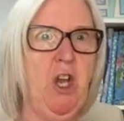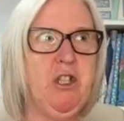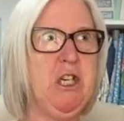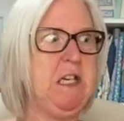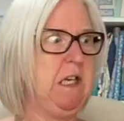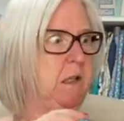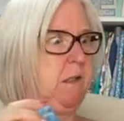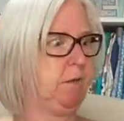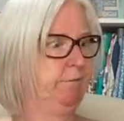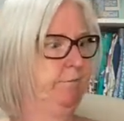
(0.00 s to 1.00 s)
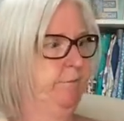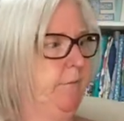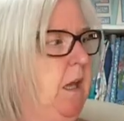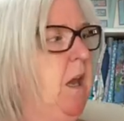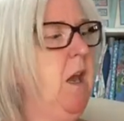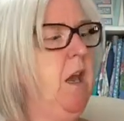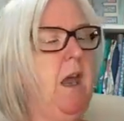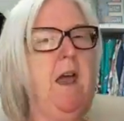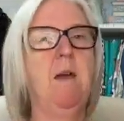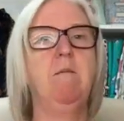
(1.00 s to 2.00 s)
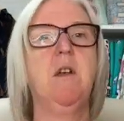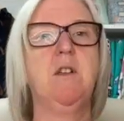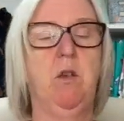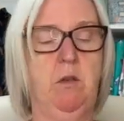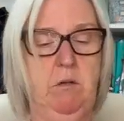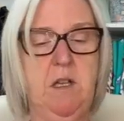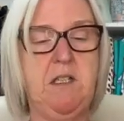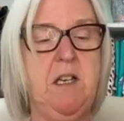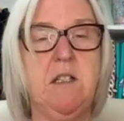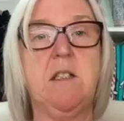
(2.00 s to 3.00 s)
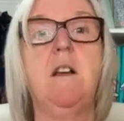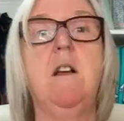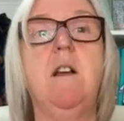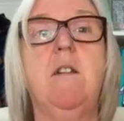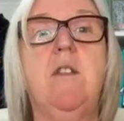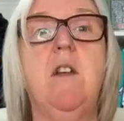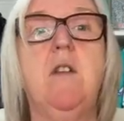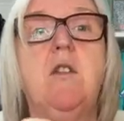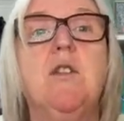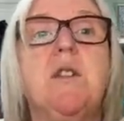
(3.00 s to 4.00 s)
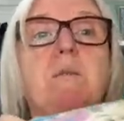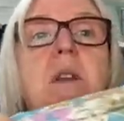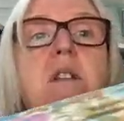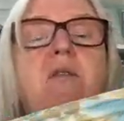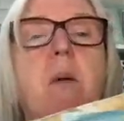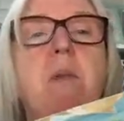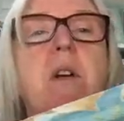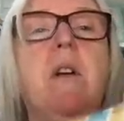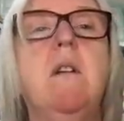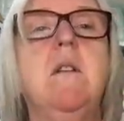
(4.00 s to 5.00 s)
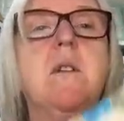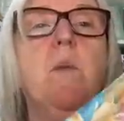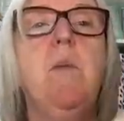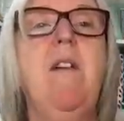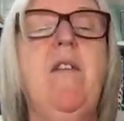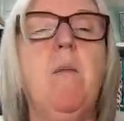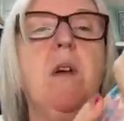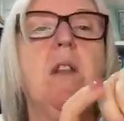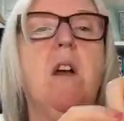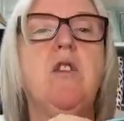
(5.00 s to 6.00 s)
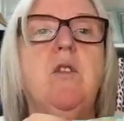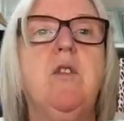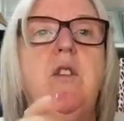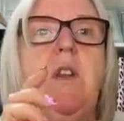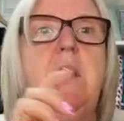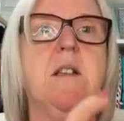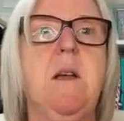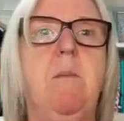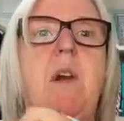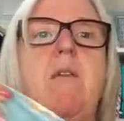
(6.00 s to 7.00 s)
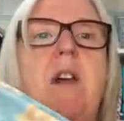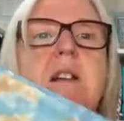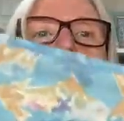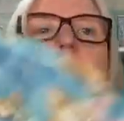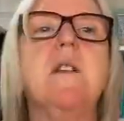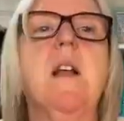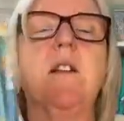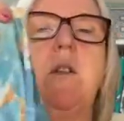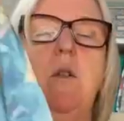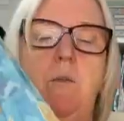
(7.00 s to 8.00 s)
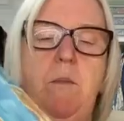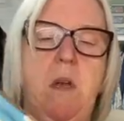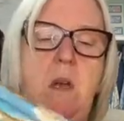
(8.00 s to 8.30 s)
Genius. Um, so this is the Dalston Mills fabric swimwear fabric that I showed you the little sample of last week, so that's come.